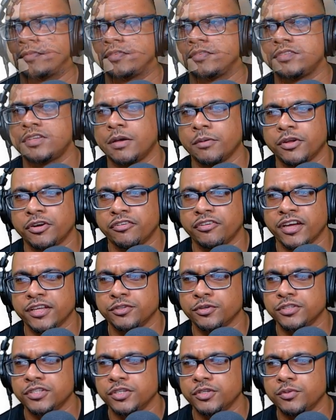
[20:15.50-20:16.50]
So I'm going to
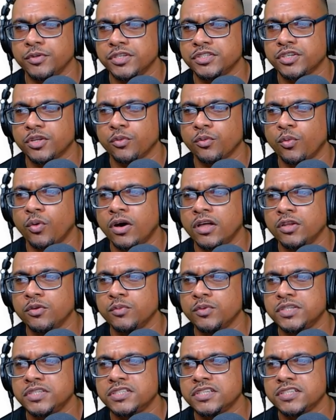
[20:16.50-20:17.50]
write out equation
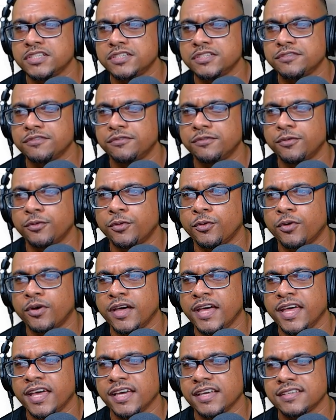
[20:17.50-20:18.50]
1, which is
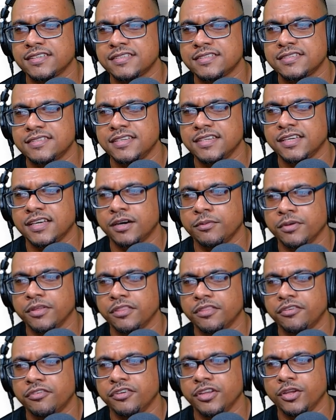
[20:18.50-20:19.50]
4x take
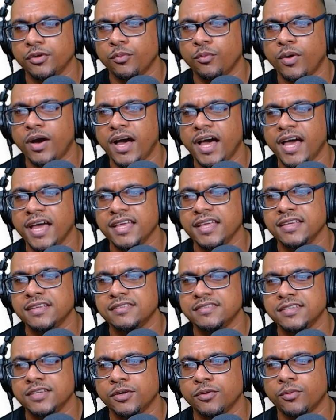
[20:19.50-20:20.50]
away 3y
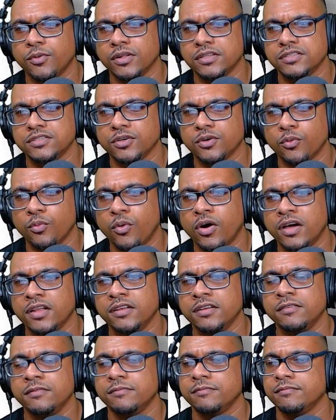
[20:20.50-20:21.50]
is equal to
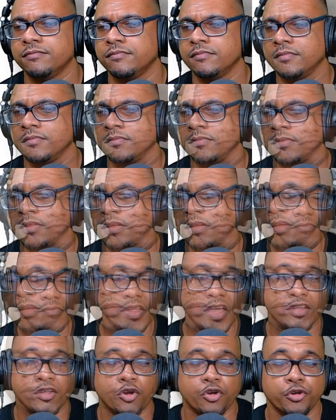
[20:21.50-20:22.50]
1.
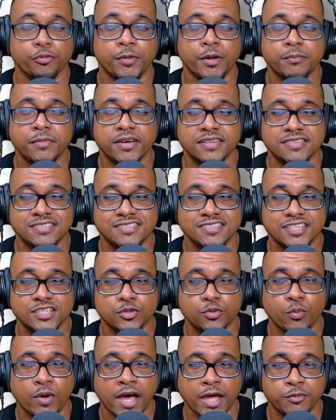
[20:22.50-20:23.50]
And now remember, it's
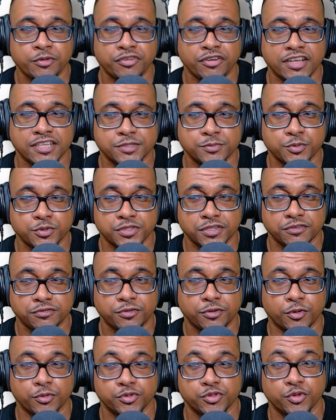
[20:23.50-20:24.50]
this y we're transposing
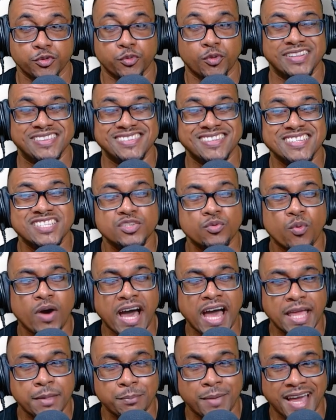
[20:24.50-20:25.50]
for, so we want this
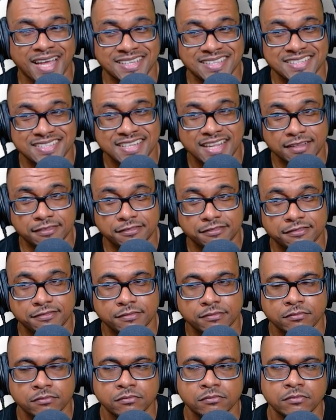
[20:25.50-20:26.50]
y by
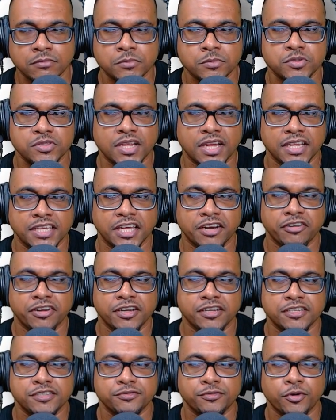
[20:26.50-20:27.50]
itself. So I get rid
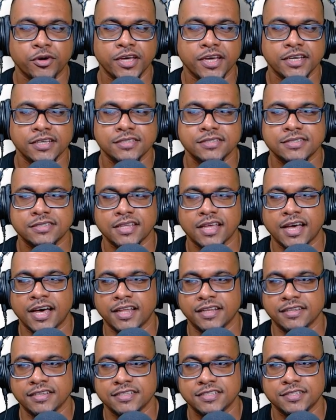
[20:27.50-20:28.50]
of this 4x
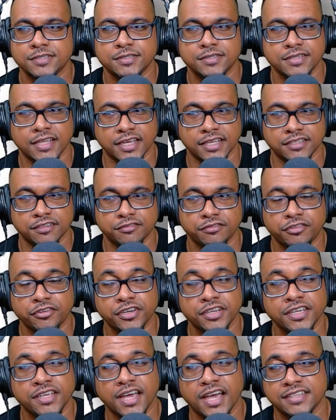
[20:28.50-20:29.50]
and this negative
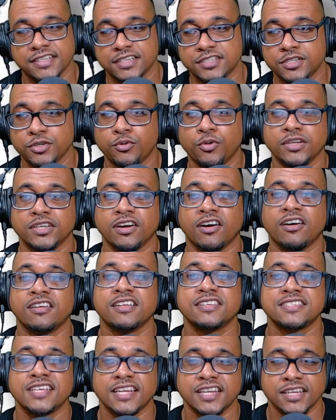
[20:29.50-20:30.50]
3, and it has to go on the
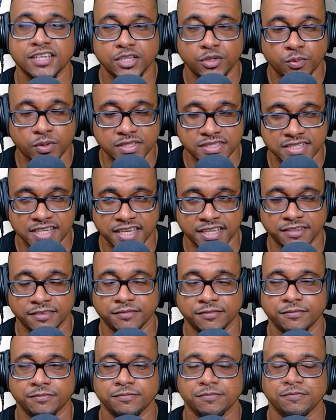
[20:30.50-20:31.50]
other side of the equal sign.